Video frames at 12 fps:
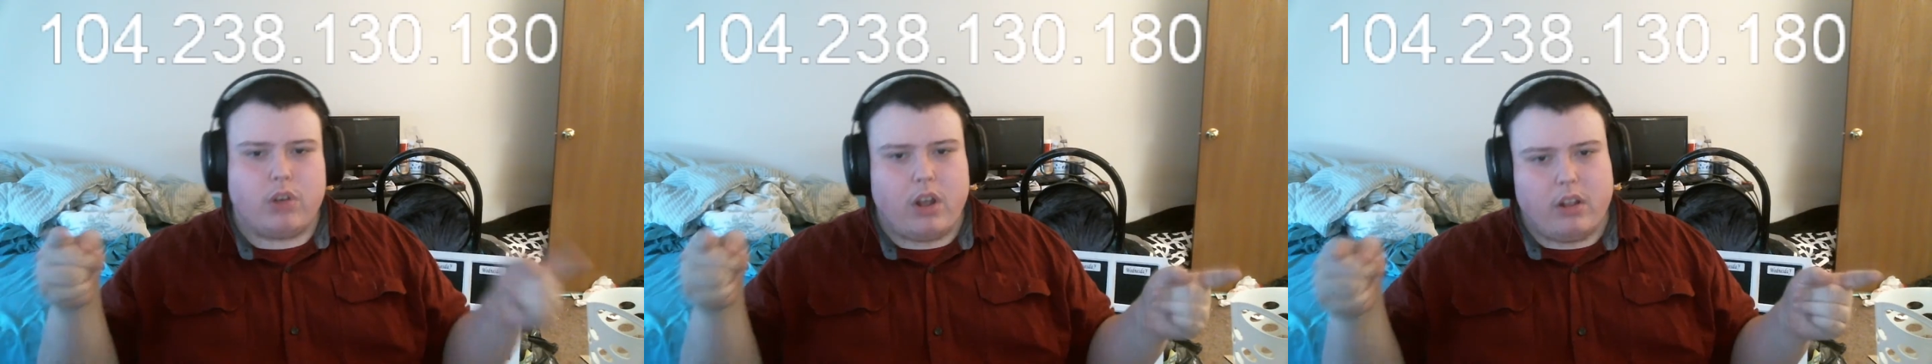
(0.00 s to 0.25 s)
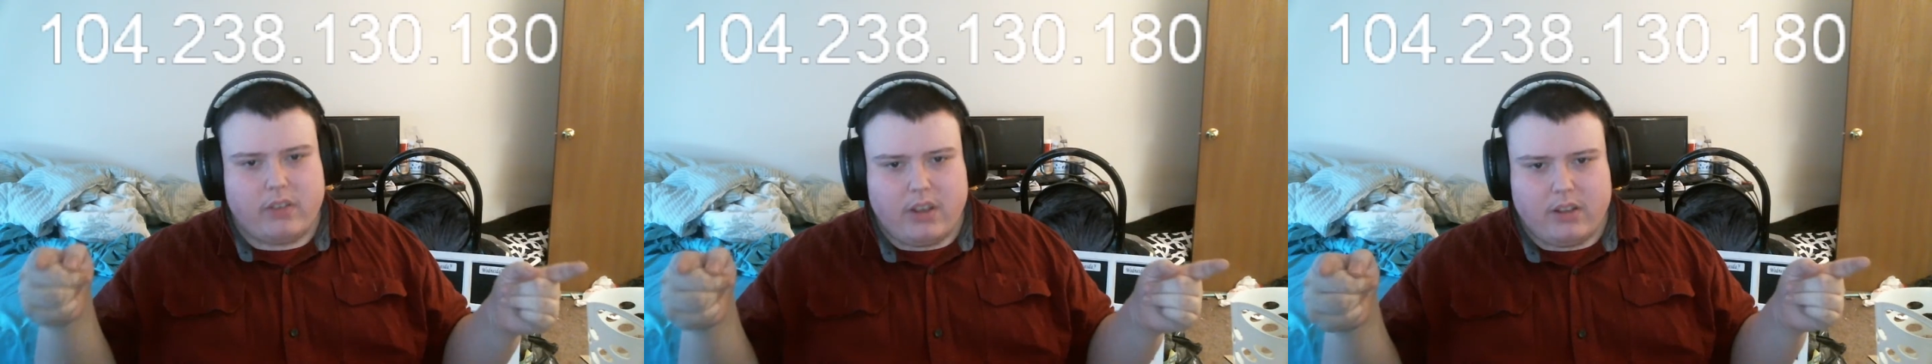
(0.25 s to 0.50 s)

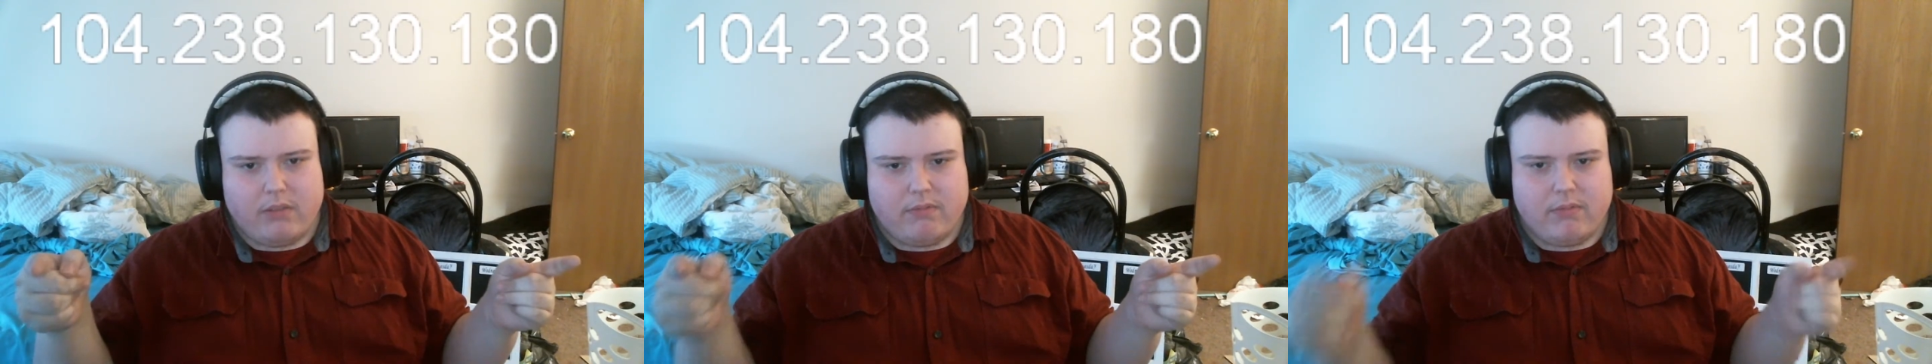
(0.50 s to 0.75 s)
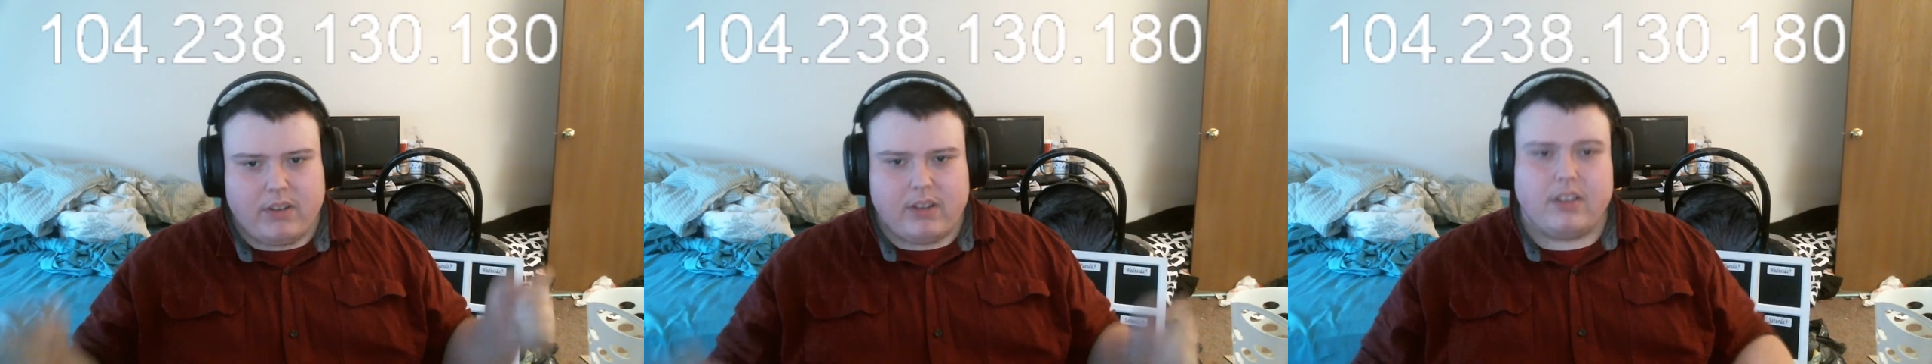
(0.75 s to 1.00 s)
content
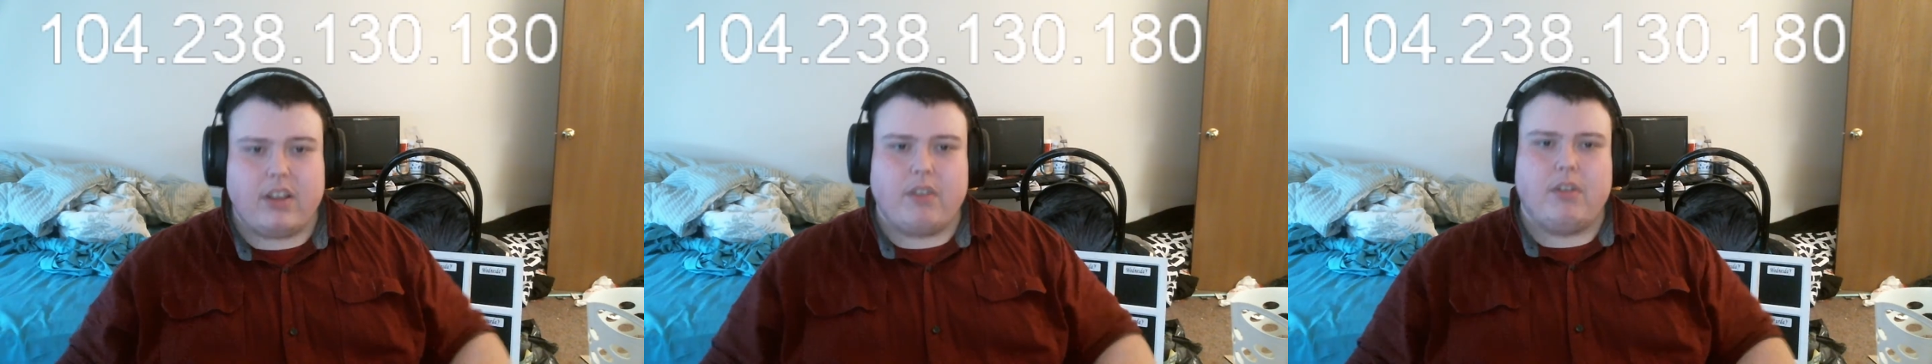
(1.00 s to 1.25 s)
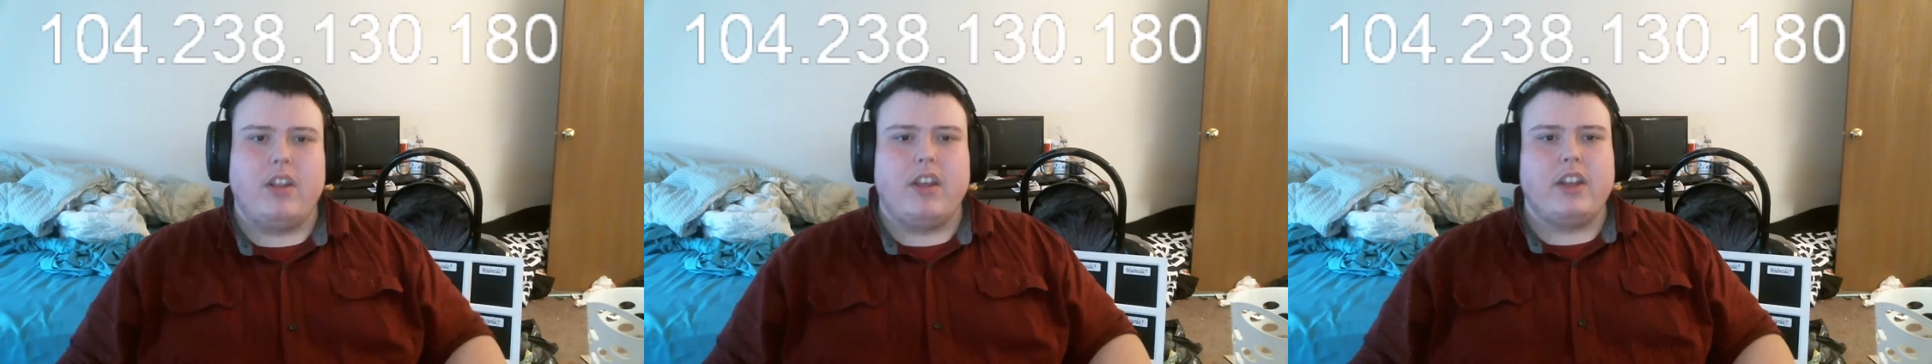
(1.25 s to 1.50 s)
because I
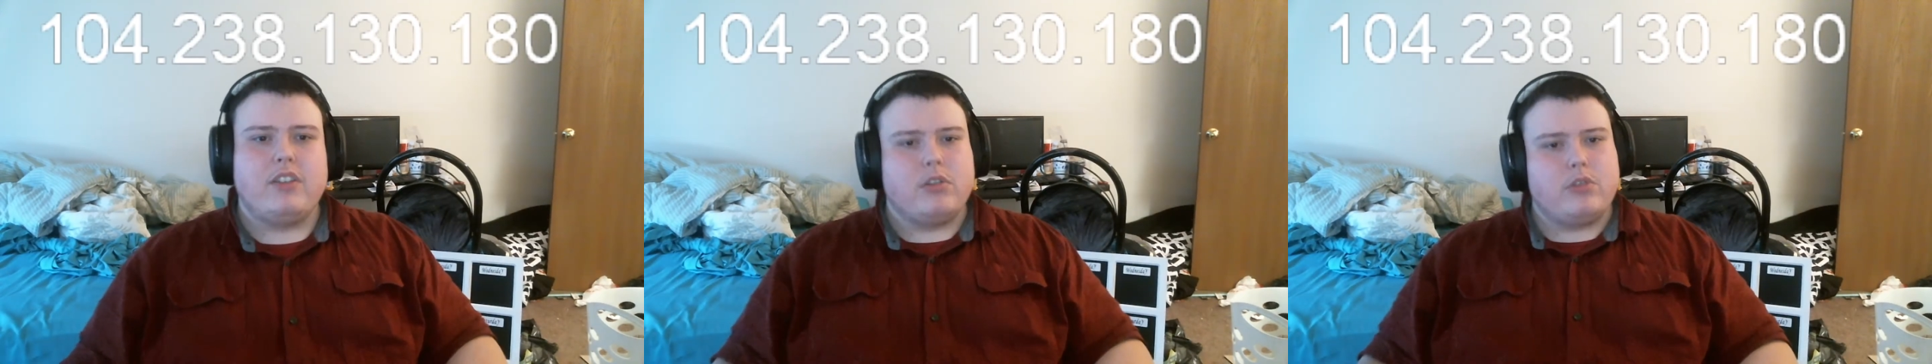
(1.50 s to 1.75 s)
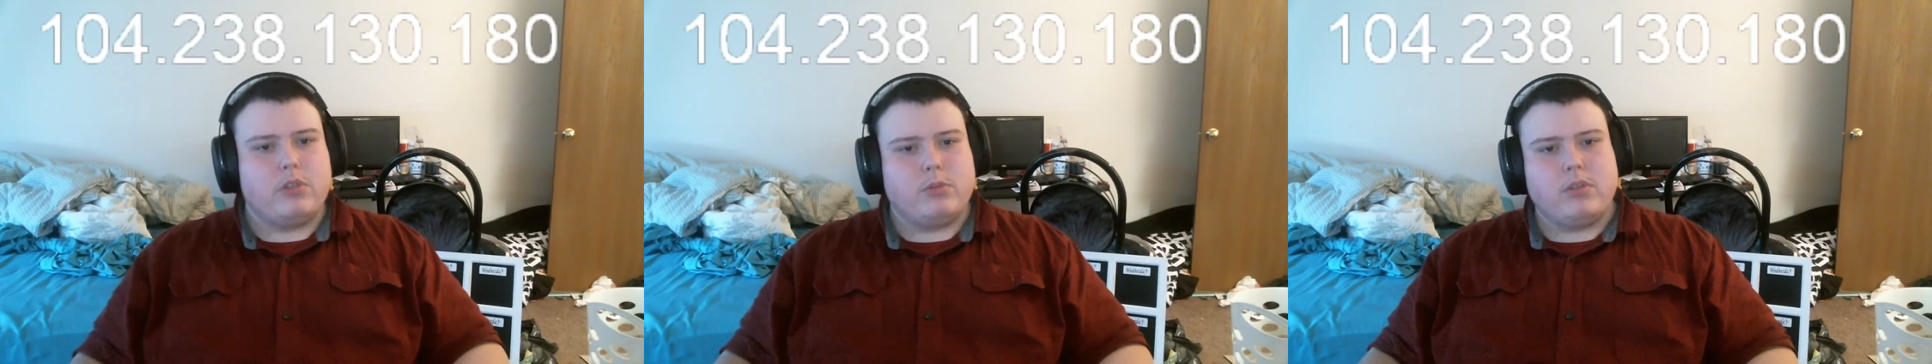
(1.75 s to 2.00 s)
really like
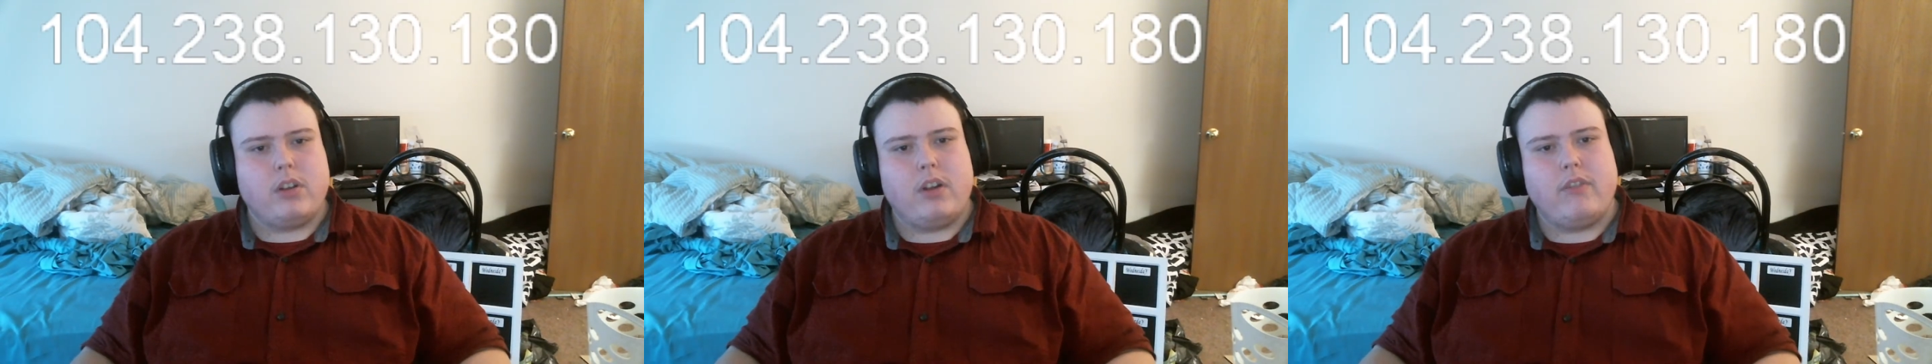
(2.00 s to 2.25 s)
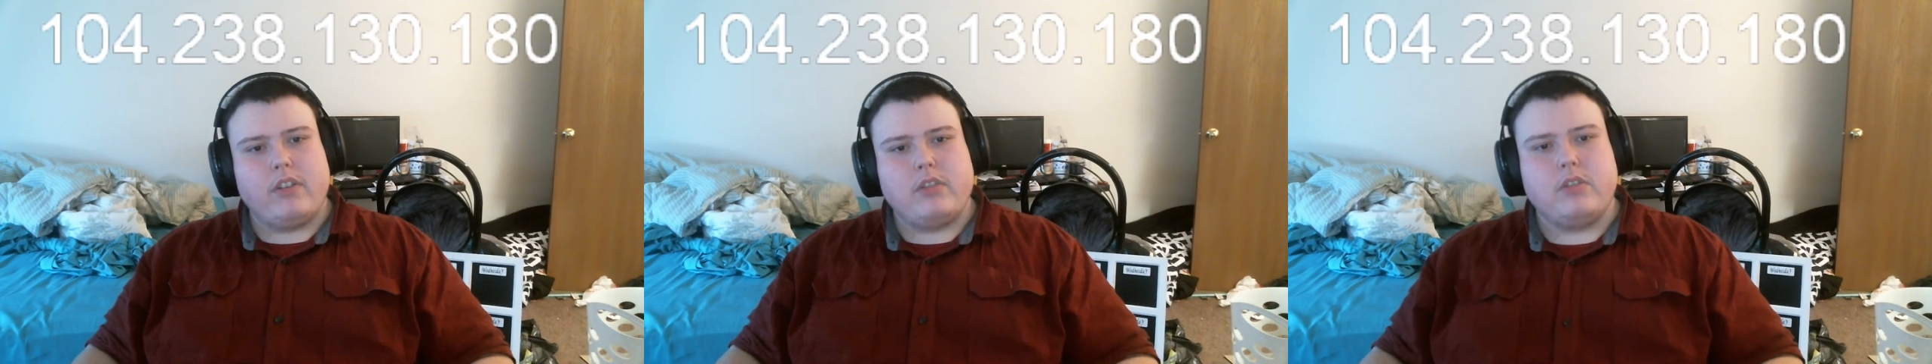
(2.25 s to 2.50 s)
JoJo's Bizarre
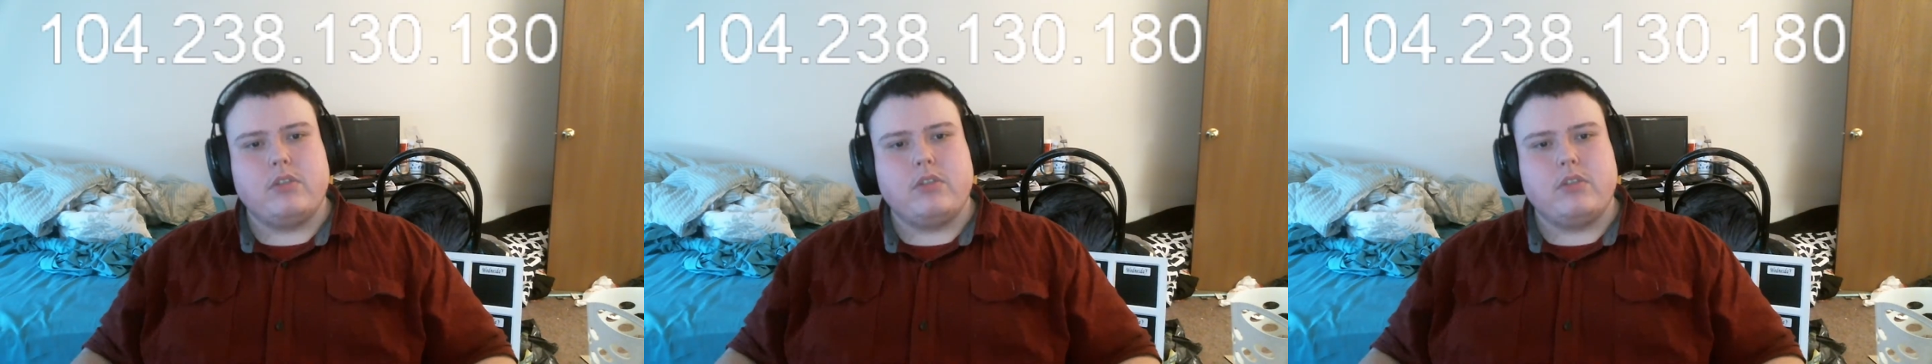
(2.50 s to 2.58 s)
Adventure.